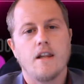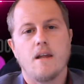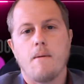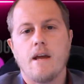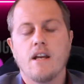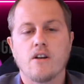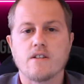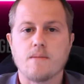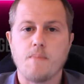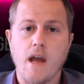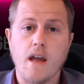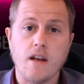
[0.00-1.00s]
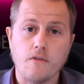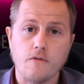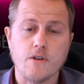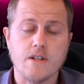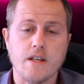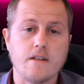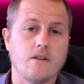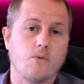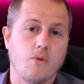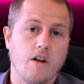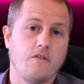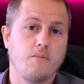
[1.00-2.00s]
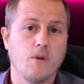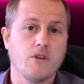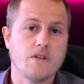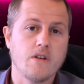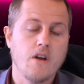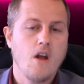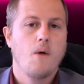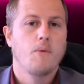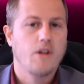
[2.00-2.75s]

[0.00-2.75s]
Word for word: and they may not spend for six to twelve months,